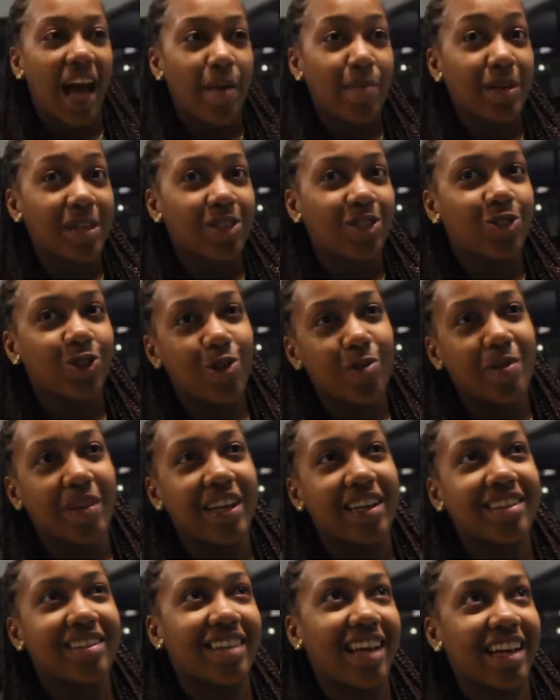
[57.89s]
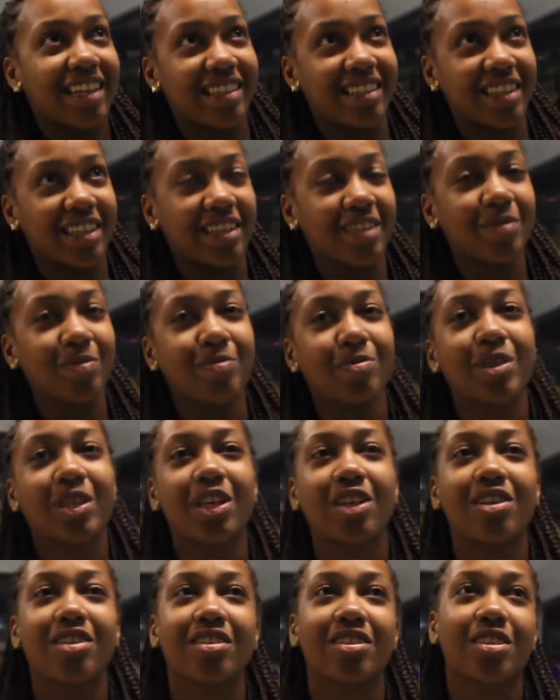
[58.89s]
I'm extremely excited
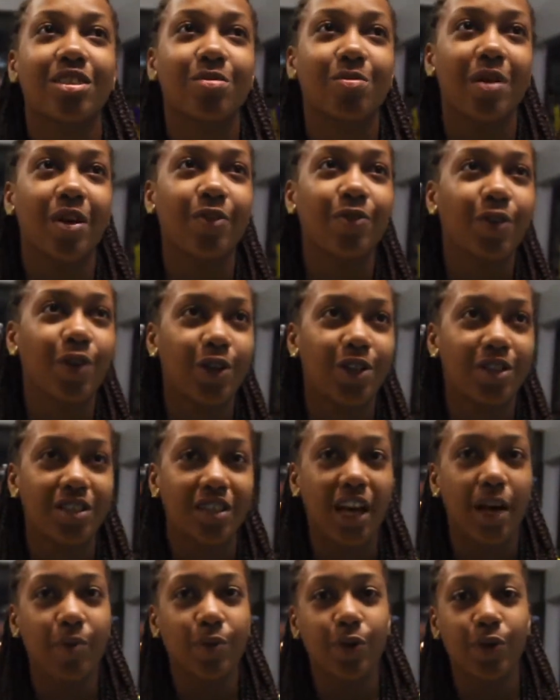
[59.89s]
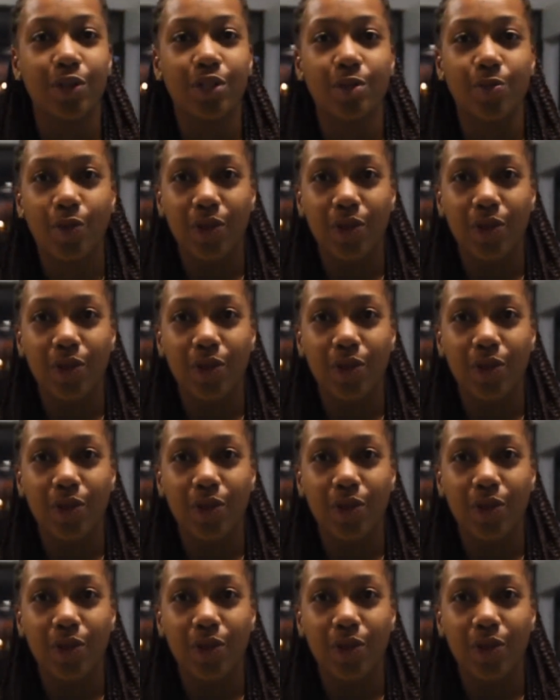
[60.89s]
because this is my first time going to